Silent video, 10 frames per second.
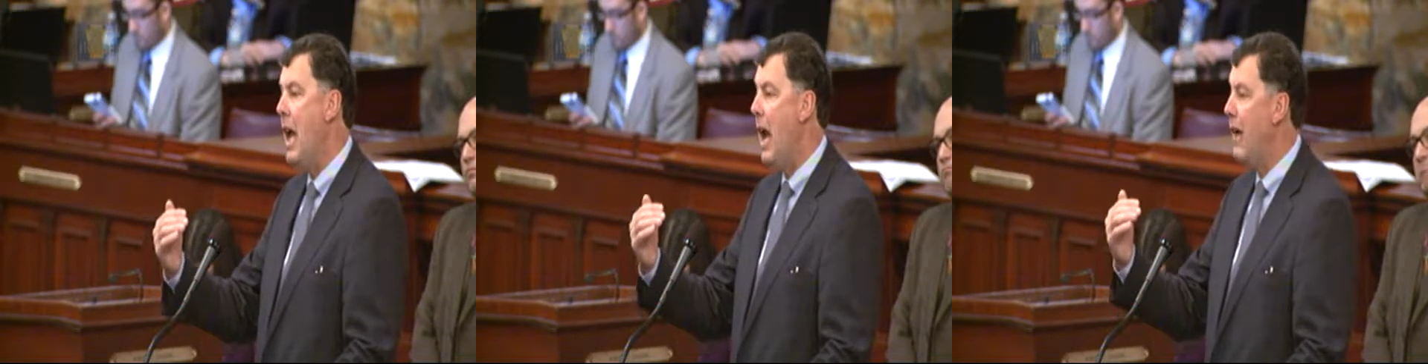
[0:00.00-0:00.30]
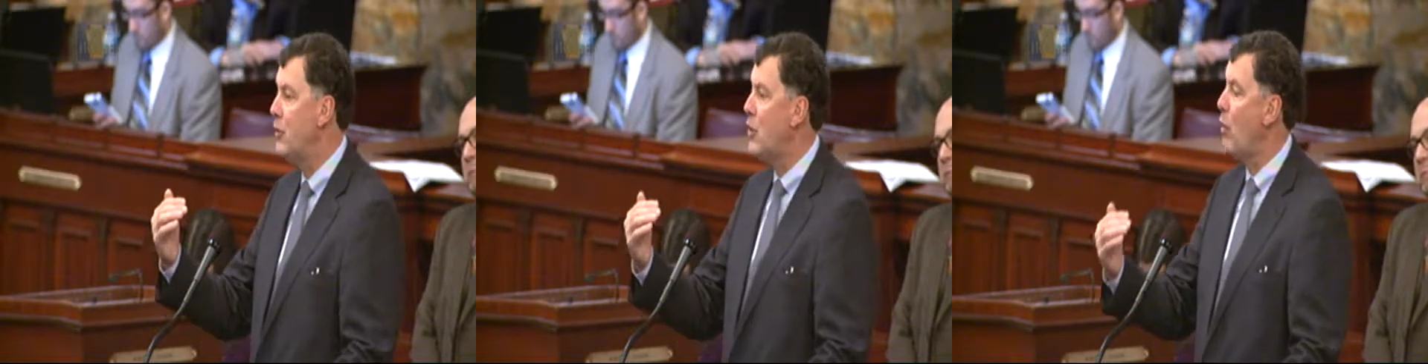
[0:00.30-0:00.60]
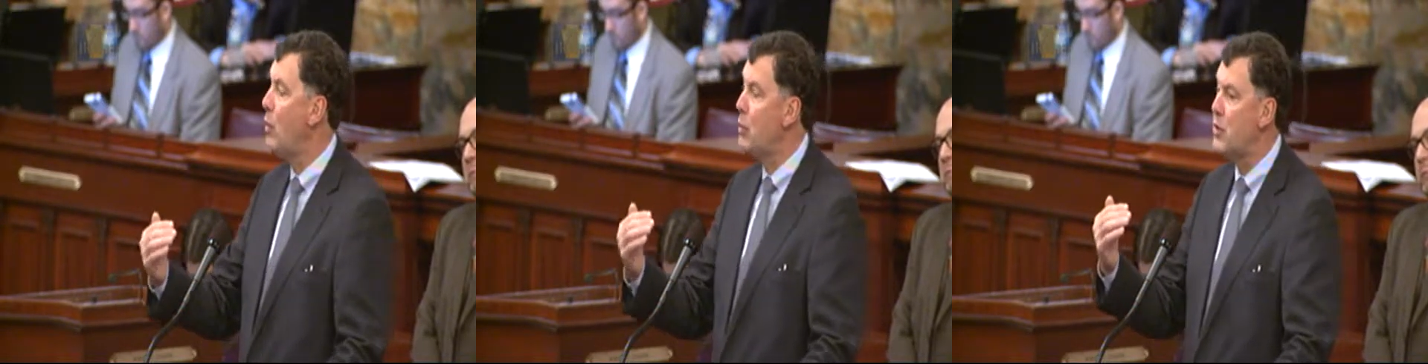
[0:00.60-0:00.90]
And
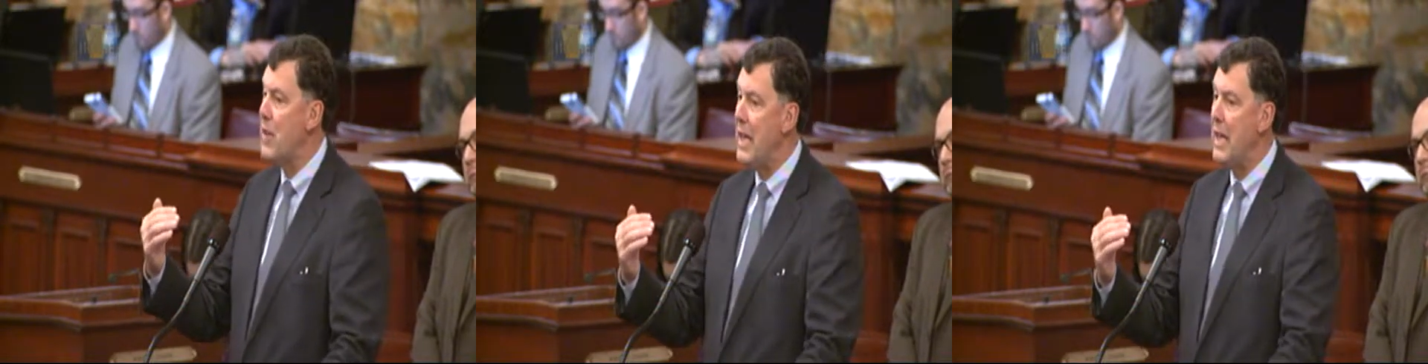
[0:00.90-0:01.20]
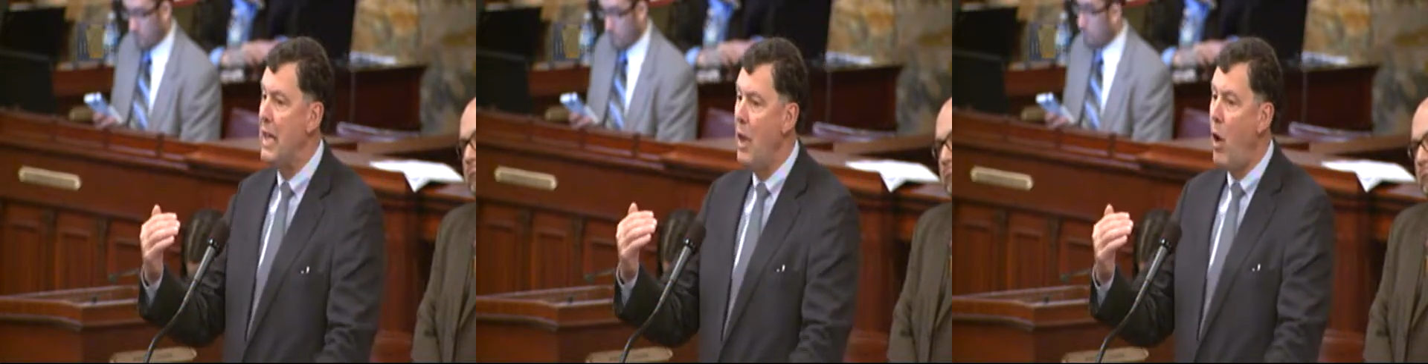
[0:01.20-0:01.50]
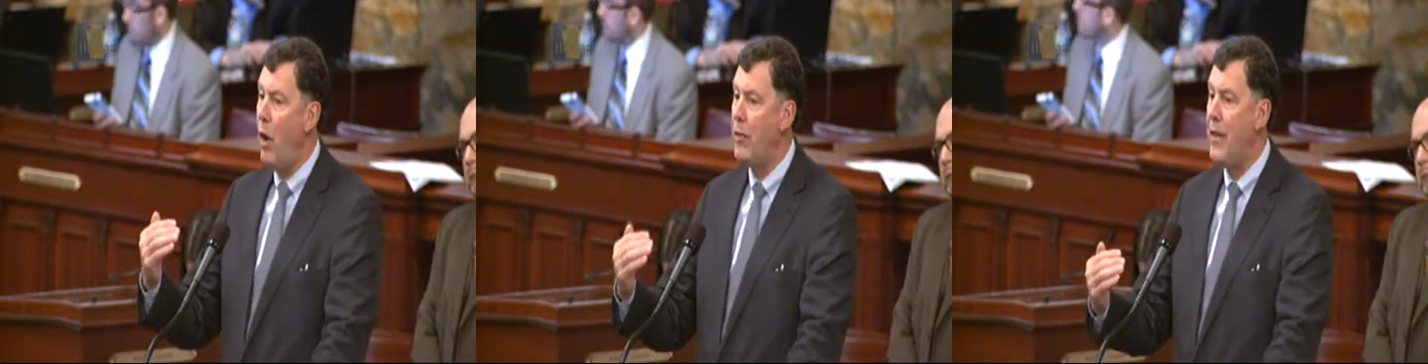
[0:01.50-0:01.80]
so it was the
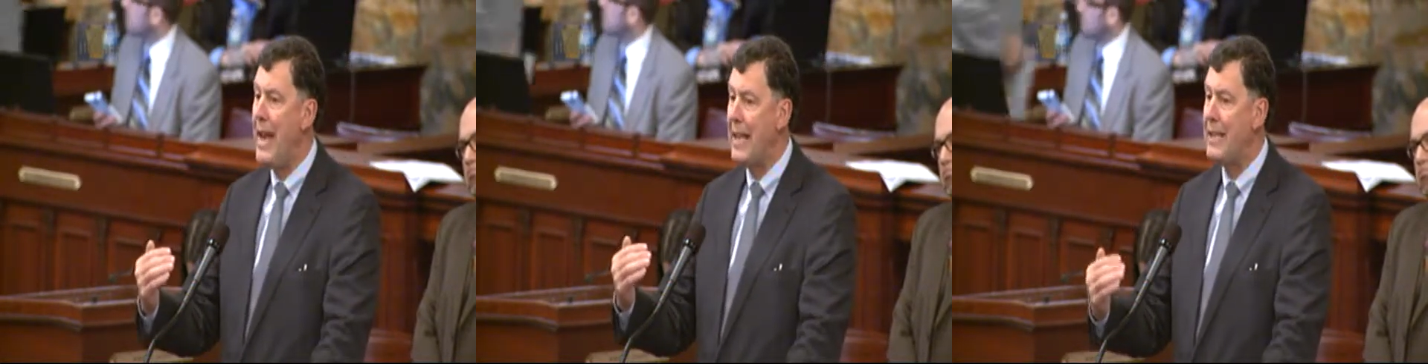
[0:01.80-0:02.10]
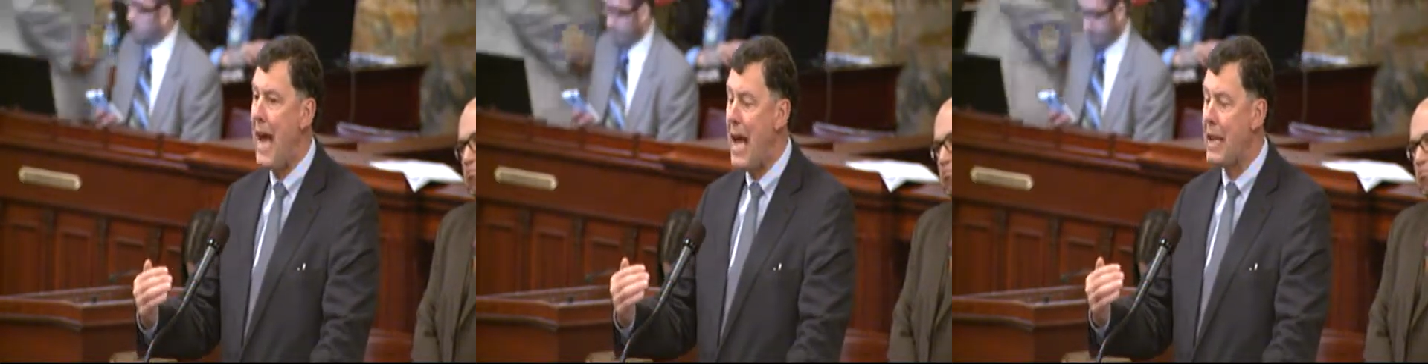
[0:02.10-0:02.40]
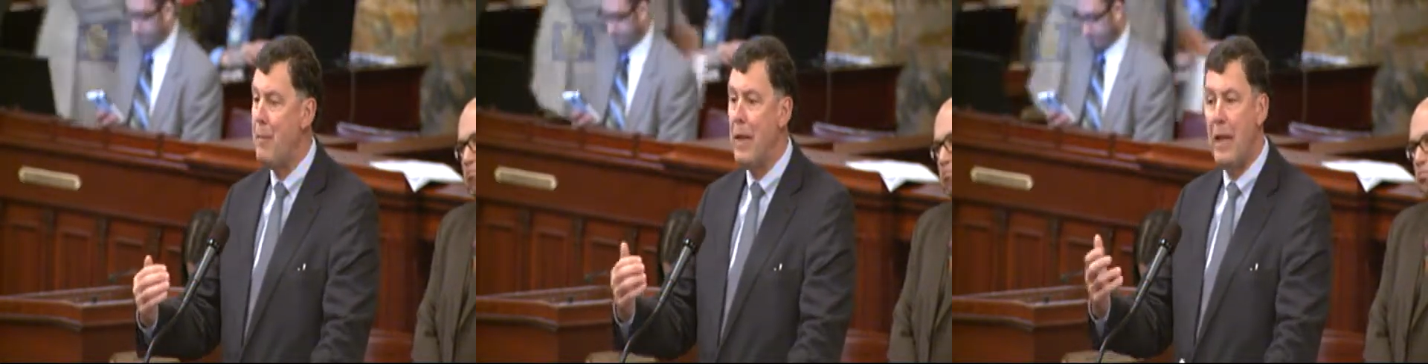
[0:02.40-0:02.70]
authentic
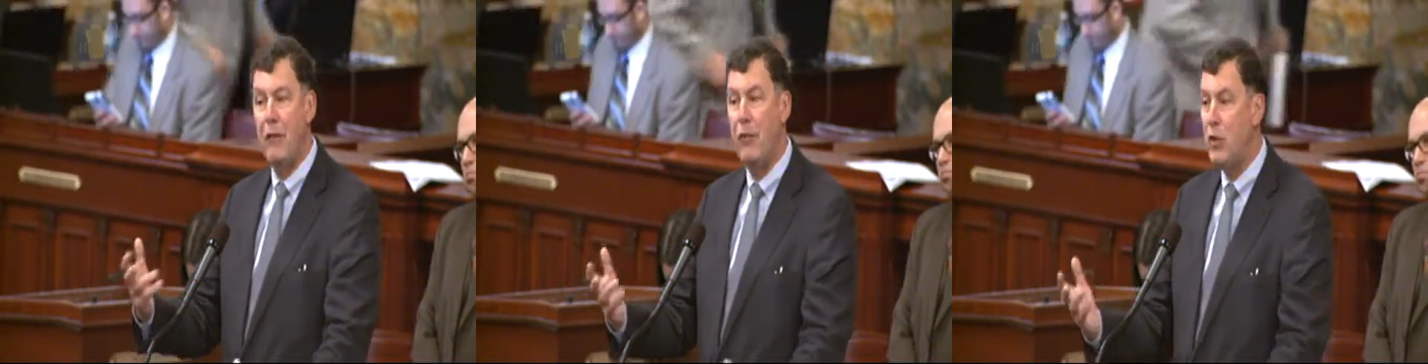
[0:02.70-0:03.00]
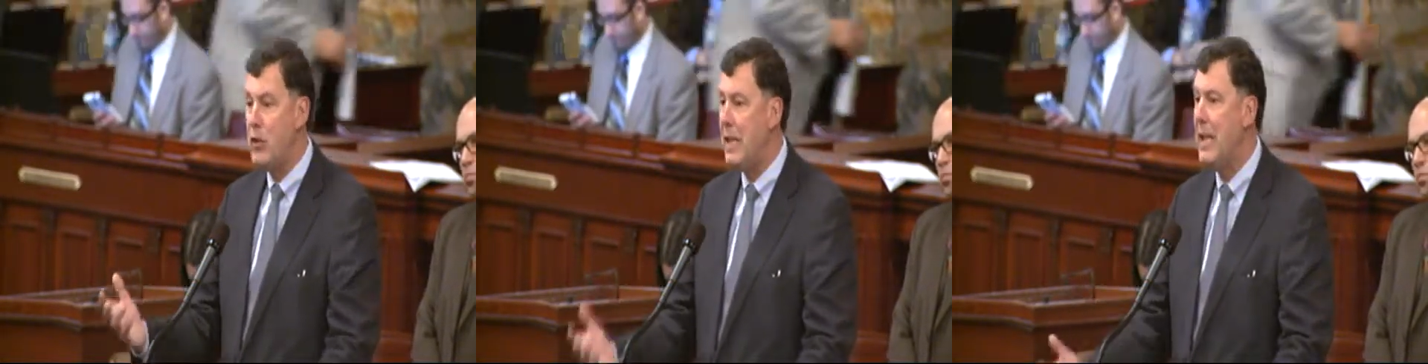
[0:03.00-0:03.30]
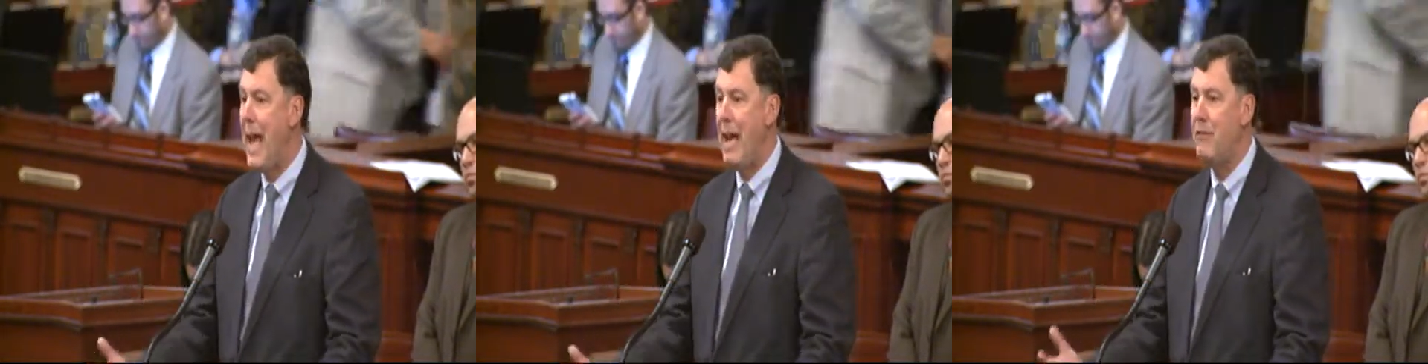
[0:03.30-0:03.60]
document, and if you
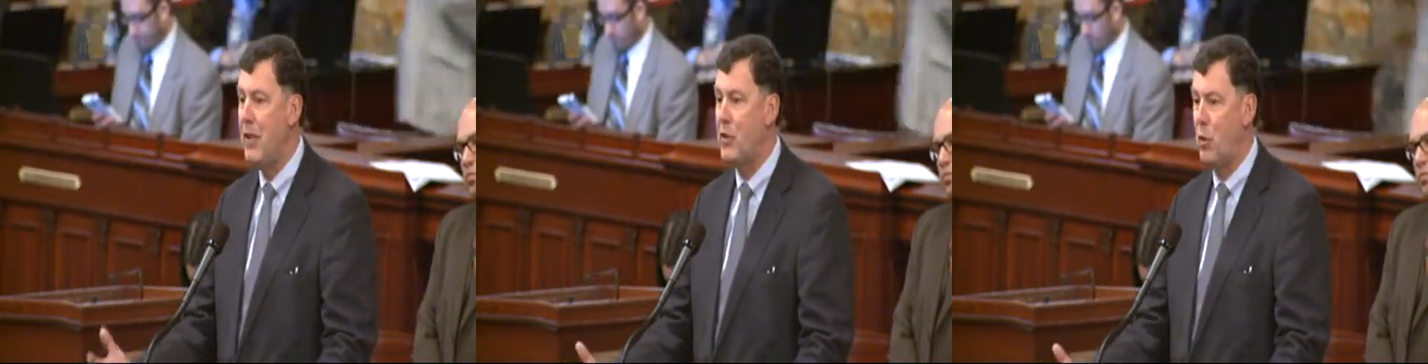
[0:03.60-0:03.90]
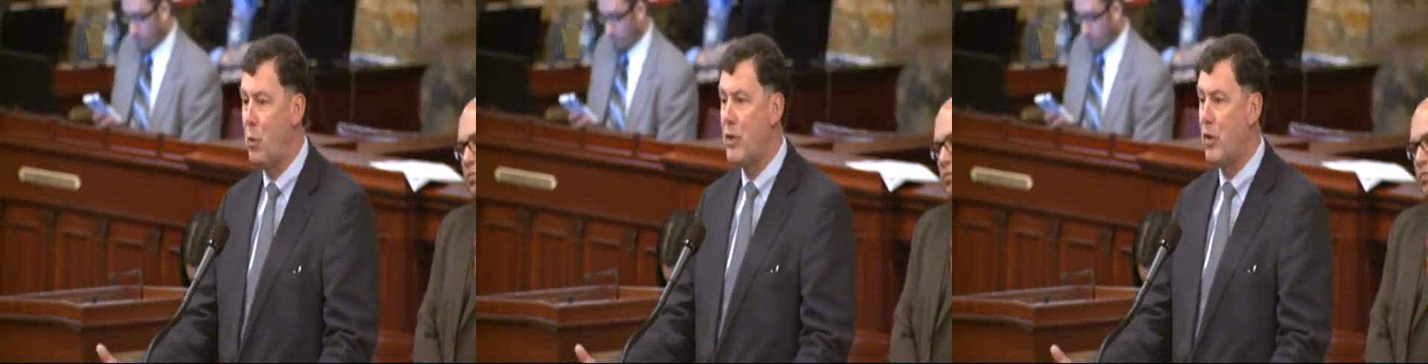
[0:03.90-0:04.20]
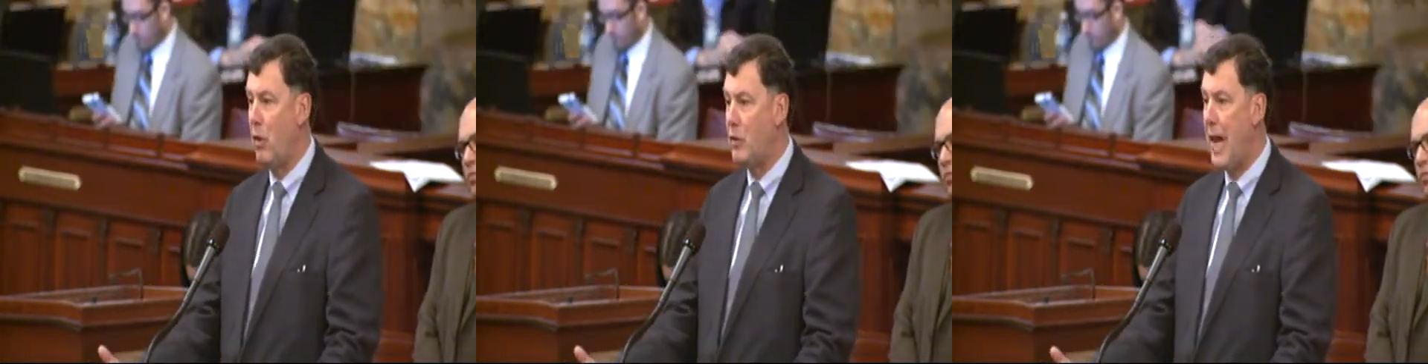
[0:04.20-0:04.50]
didn't have this
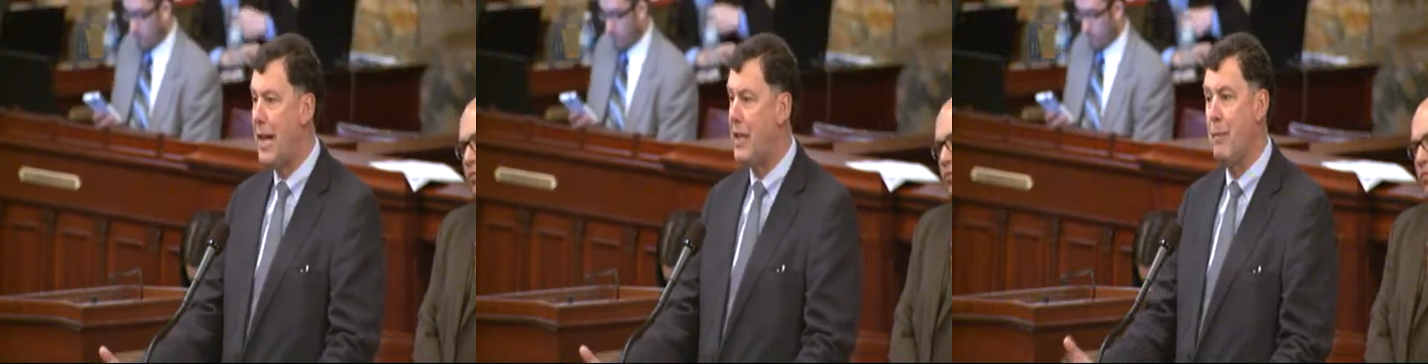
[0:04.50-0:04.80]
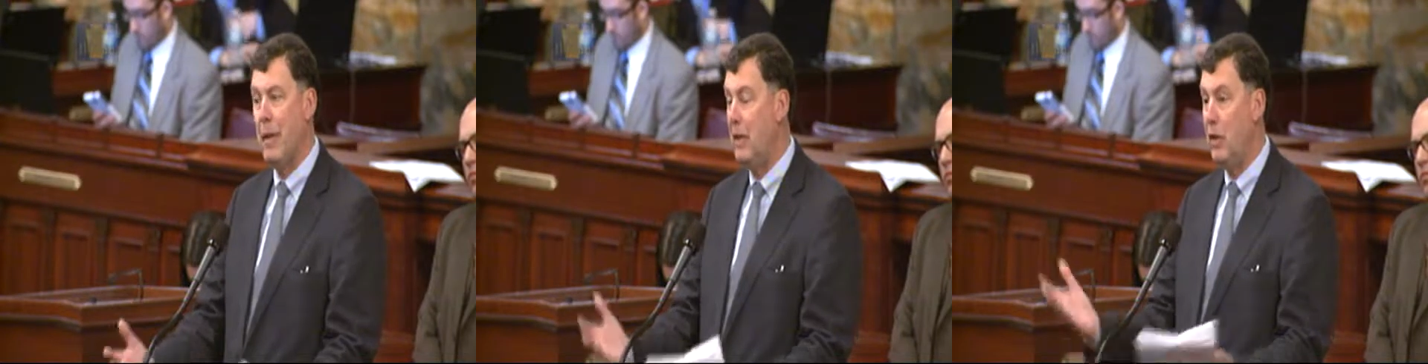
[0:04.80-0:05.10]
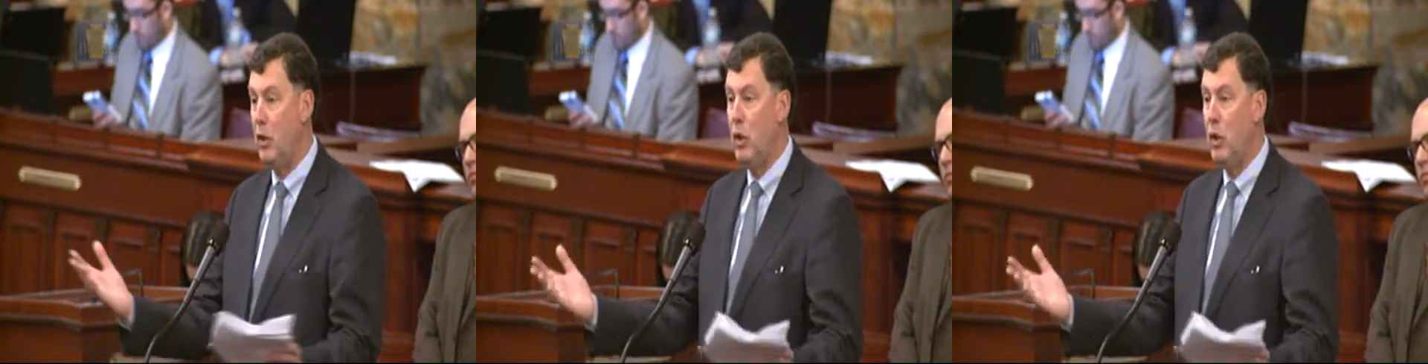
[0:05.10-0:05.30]
original document,